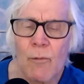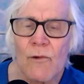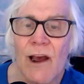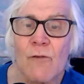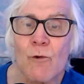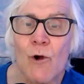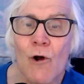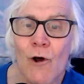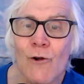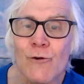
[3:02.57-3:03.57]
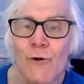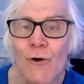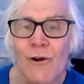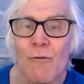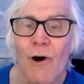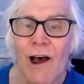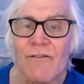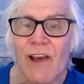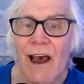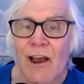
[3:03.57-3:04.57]
of days we're going on tour and then we'll
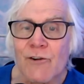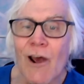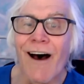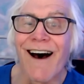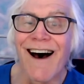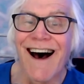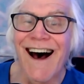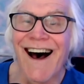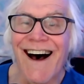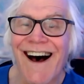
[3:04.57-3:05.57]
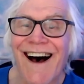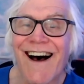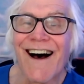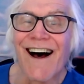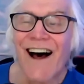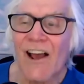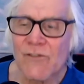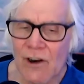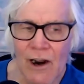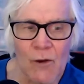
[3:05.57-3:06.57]
have cash. I
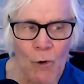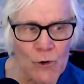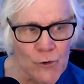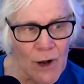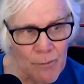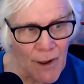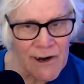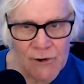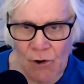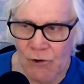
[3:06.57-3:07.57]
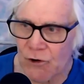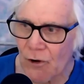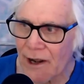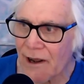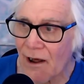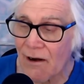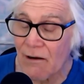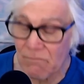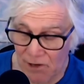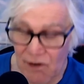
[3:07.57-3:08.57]
said, in other words, you ain't paying us because you ain't got
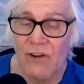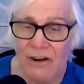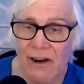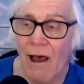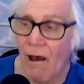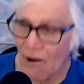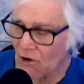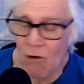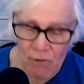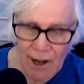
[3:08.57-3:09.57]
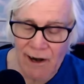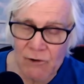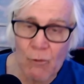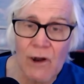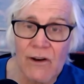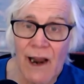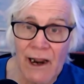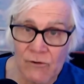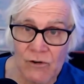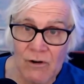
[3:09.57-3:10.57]
it? He said, yeah. I said, okay, I just wanted an
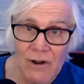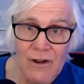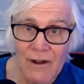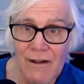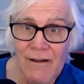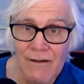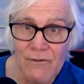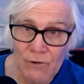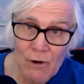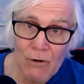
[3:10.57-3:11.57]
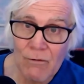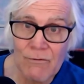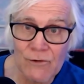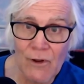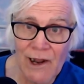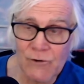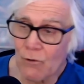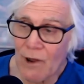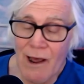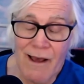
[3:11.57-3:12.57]
answer. So that's
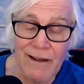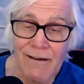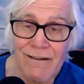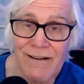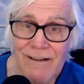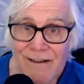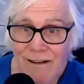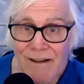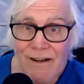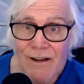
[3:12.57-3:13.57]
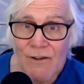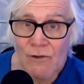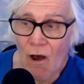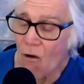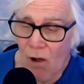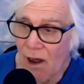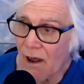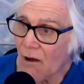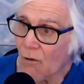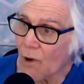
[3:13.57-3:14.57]
okay. So,
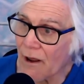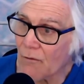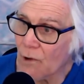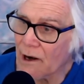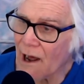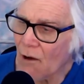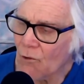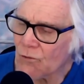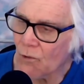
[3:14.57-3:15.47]
and when I was